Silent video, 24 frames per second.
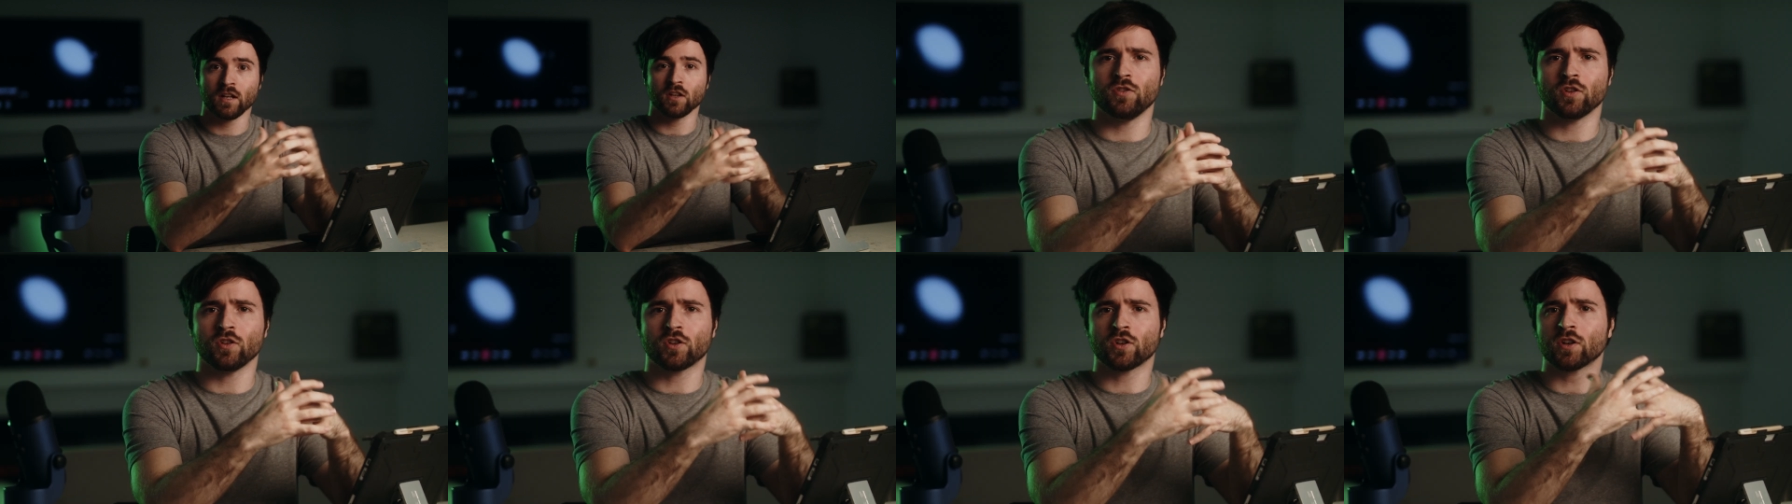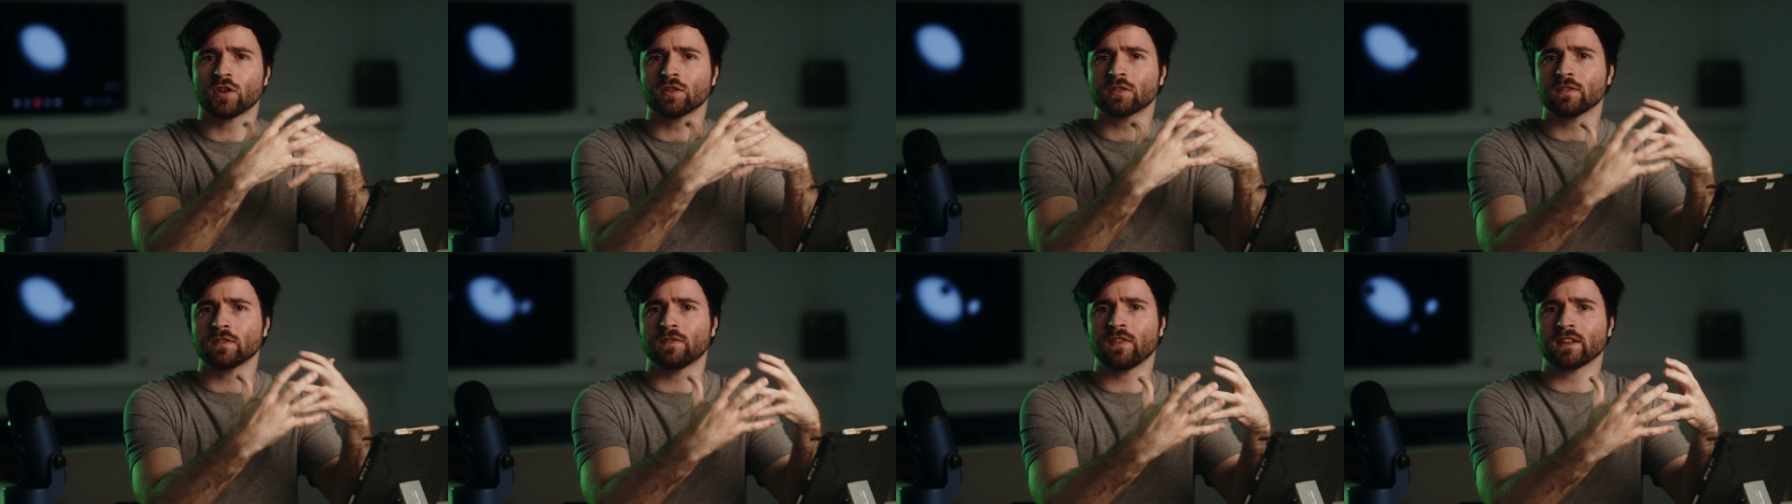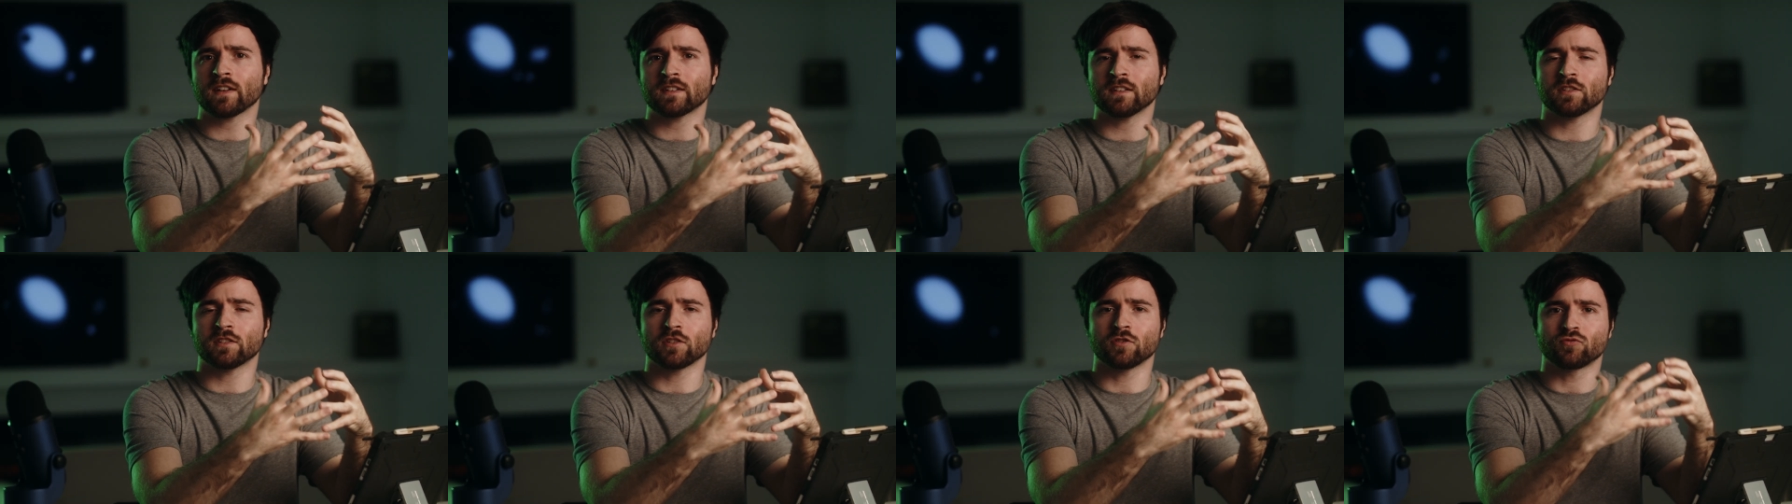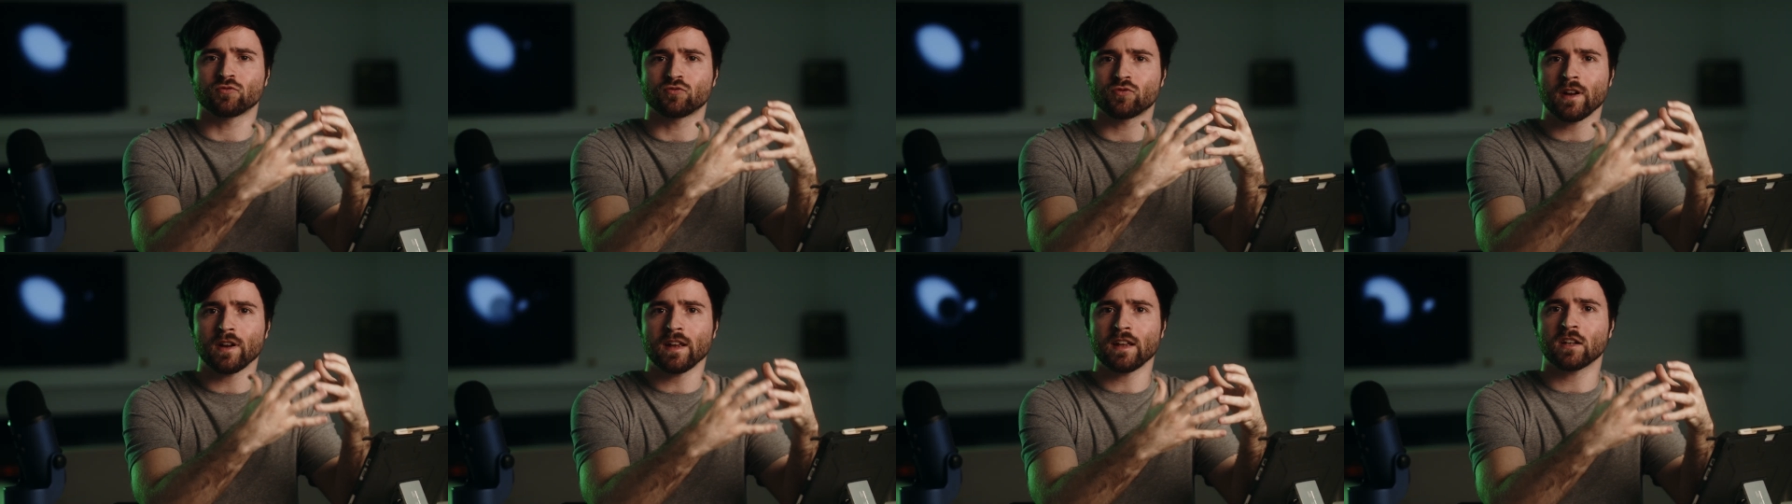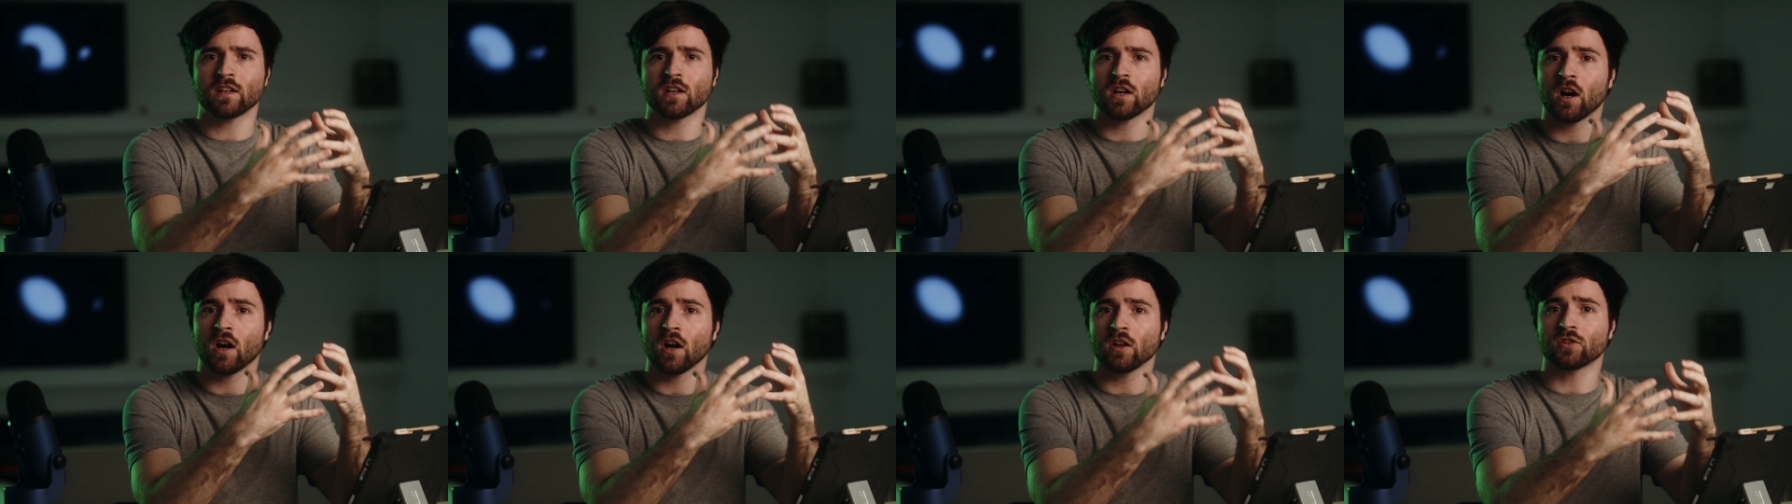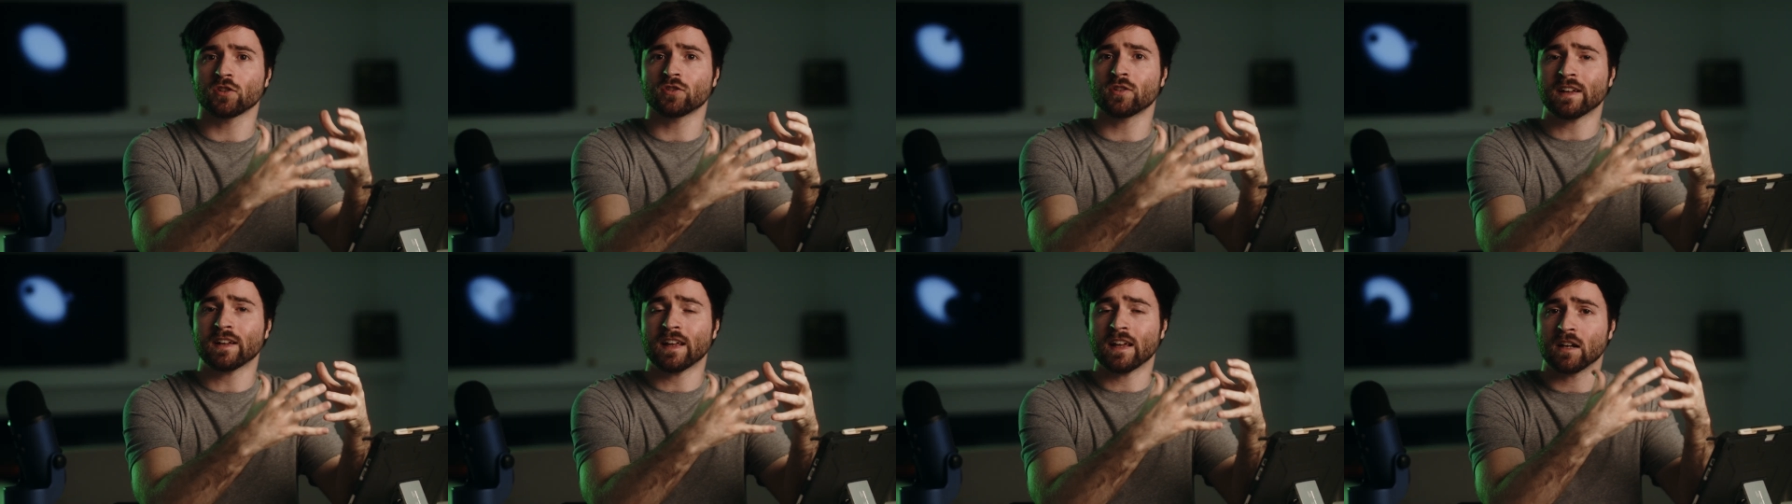The curves effect is a great
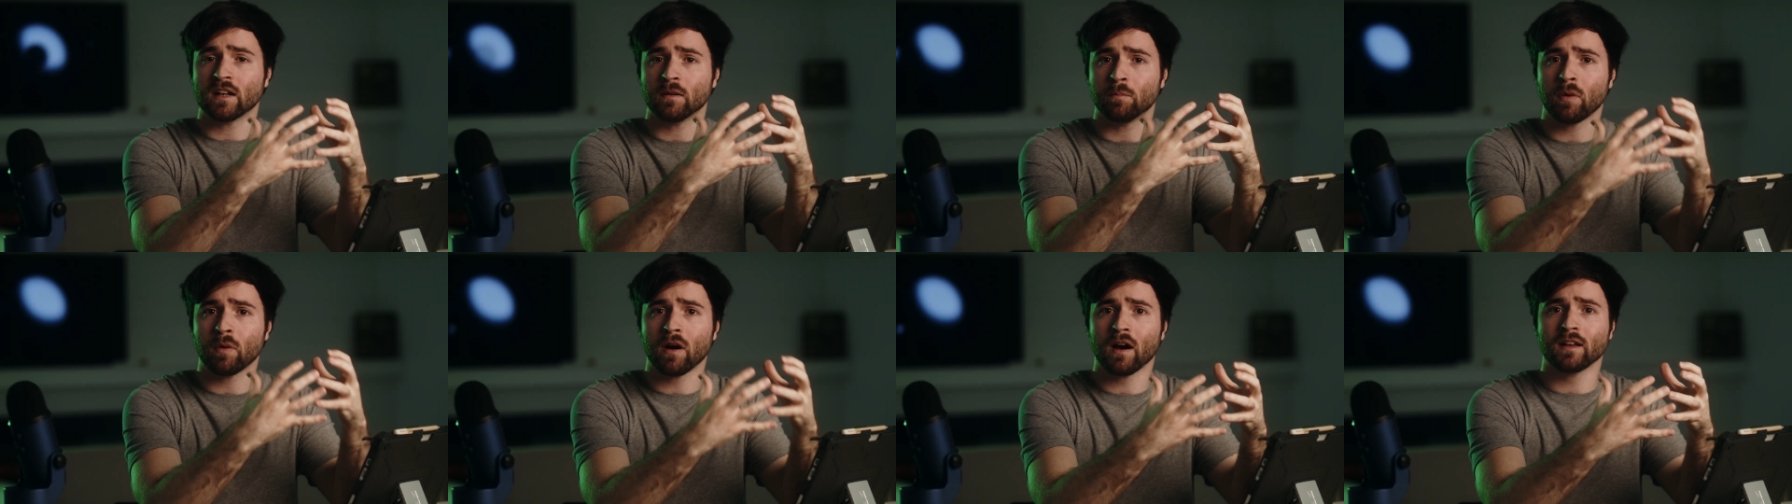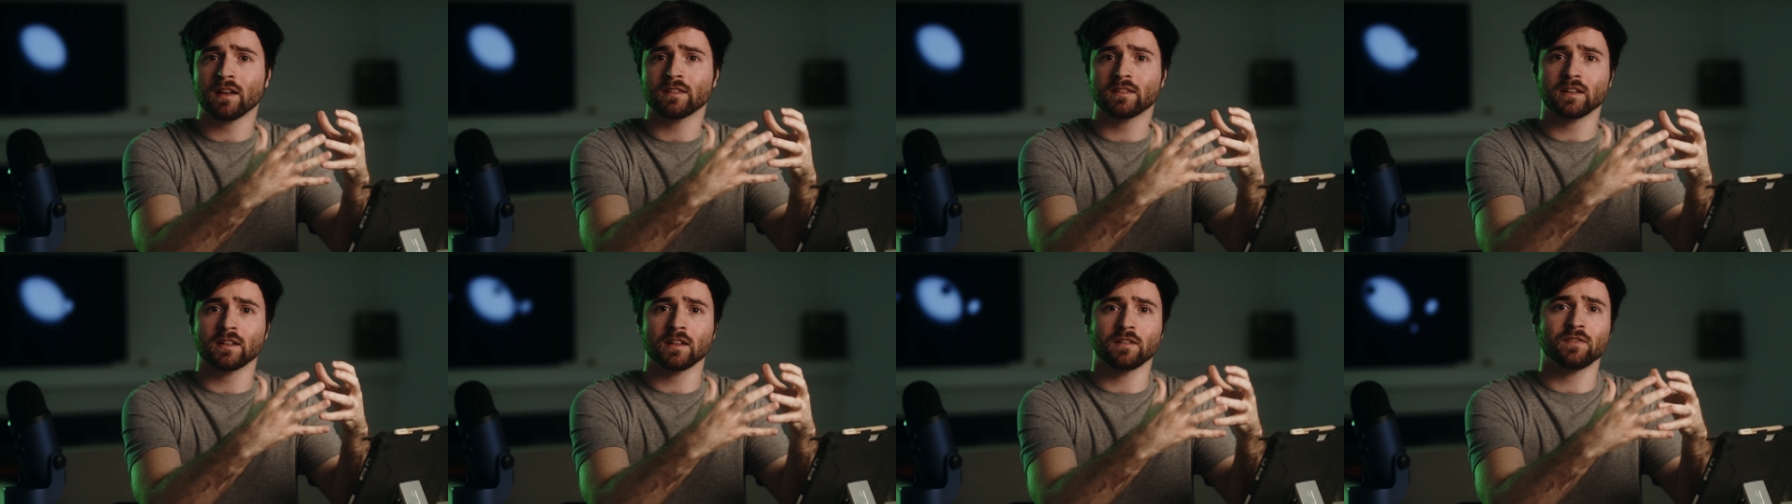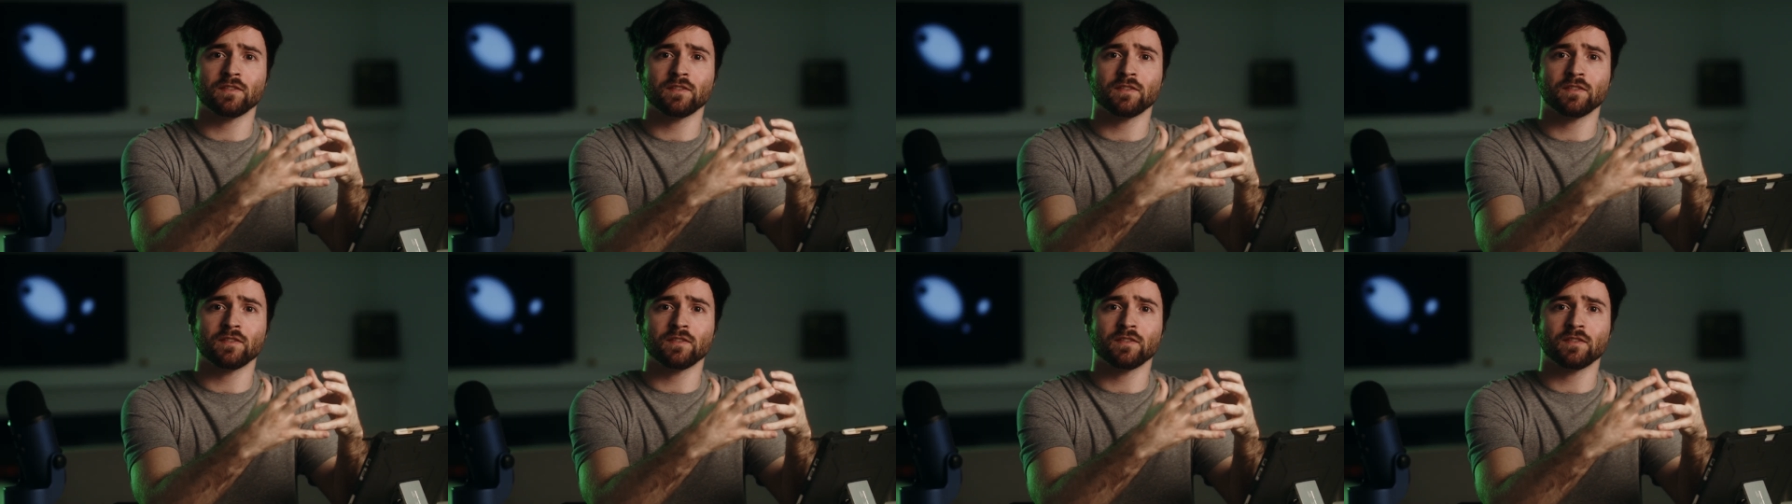coloring and compositing